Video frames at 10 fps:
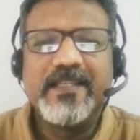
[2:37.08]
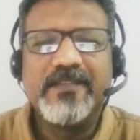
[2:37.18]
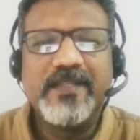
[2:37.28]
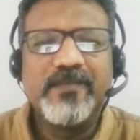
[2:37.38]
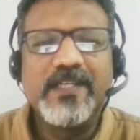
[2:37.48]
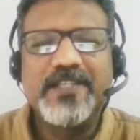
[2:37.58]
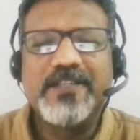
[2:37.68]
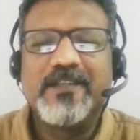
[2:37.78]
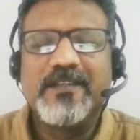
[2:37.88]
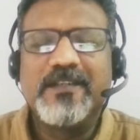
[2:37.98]
and doing
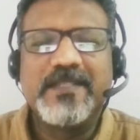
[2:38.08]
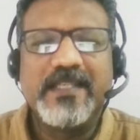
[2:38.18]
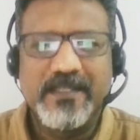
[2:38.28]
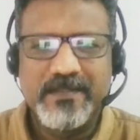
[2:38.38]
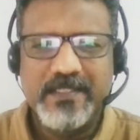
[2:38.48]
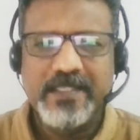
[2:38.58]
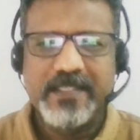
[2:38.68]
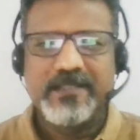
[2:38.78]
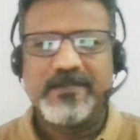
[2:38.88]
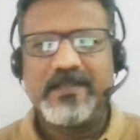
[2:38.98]
workshops and counseling
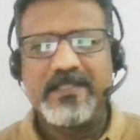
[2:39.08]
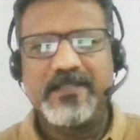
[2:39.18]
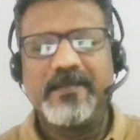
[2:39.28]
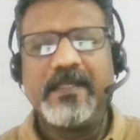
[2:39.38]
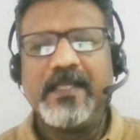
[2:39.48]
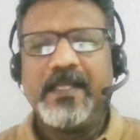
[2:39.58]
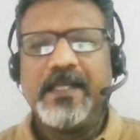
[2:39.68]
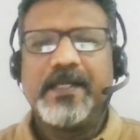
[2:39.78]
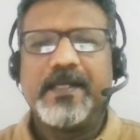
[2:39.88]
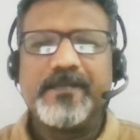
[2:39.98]
and so on. So
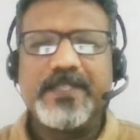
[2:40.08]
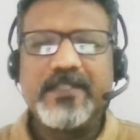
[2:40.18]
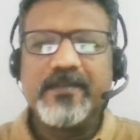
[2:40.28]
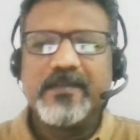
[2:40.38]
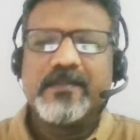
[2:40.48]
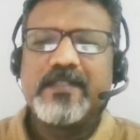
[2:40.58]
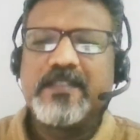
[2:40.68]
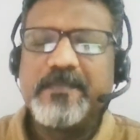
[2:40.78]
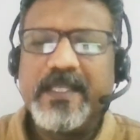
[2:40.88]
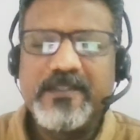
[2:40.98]
um, she's going to
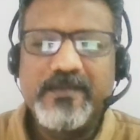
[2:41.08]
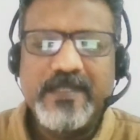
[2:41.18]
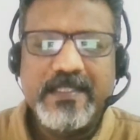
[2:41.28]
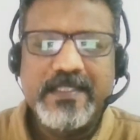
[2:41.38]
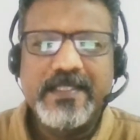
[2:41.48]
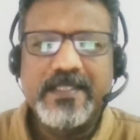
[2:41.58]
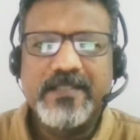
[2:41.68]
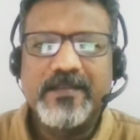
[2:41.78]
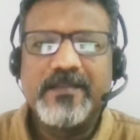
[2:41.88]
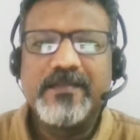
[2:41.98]
speak to us,
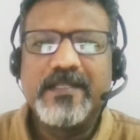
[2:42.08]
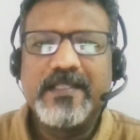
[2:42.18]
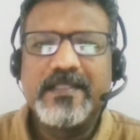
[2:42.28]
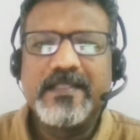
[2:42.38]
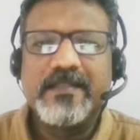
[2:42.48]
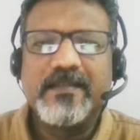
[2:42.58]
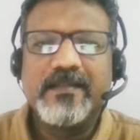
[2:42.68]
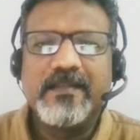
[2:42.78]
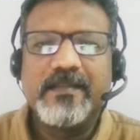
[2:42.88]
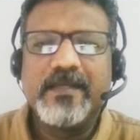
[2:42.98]
talk to us
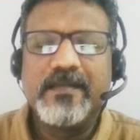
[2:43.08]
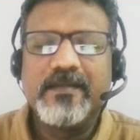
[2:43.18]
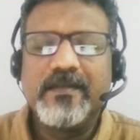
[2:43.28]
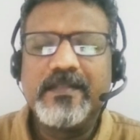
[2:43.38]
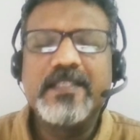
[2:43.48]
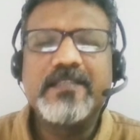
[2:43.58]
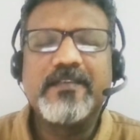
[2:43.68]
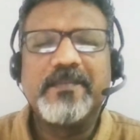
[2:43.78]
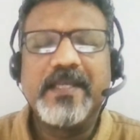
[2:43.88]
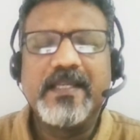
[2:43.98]
uh, about on this
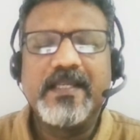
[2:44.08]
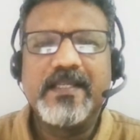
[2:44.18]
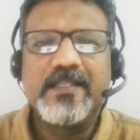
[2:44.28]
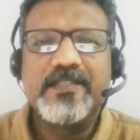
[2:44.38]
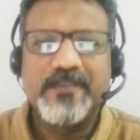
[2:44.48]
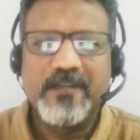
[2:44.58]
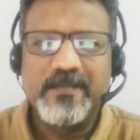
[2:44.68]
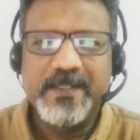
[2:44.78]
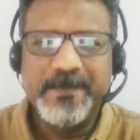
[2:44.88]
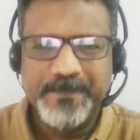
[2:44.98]
topic,
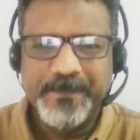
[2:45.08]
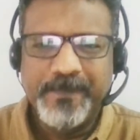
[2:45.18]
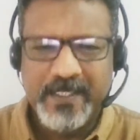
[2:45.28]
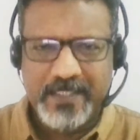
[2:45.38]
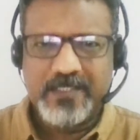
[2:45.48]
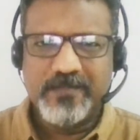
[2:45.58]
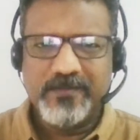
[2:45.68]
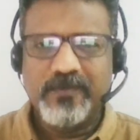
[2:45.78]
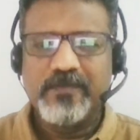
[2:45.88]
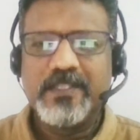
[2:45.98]
trauma.
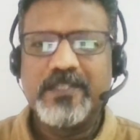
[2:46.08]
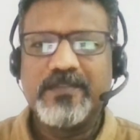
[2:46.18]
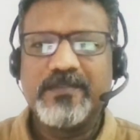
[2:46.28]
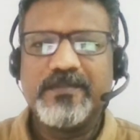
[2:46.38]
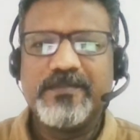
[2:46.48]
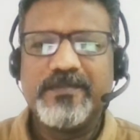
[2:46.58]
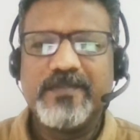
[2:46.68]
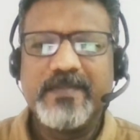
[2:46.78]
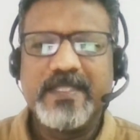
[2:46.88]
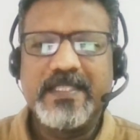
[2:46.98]
So over to
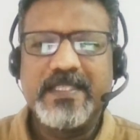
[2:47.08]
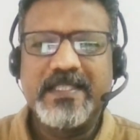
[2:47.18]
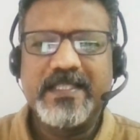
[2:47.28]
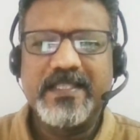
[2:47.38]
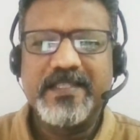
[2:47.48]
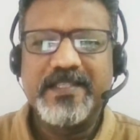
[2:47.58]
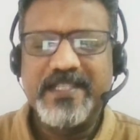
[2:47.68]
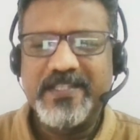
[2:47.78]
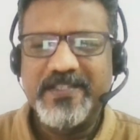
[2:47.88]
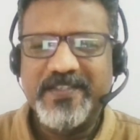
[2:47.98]
Mrs. Uh,
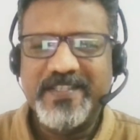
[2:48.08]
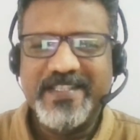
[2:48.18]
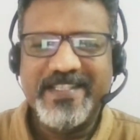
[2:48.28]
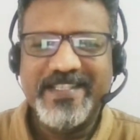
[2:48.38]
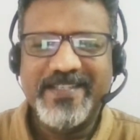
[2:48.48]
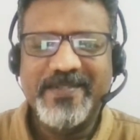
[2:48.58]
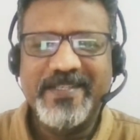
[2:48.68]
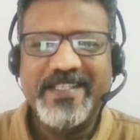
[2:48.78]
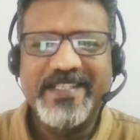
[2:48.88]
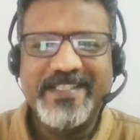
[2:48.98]
Jean George. Go
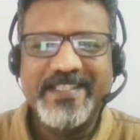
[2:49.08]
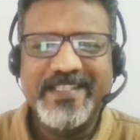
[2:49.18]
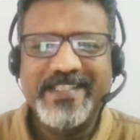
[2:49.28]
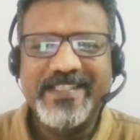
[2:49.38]
ahead, Jean.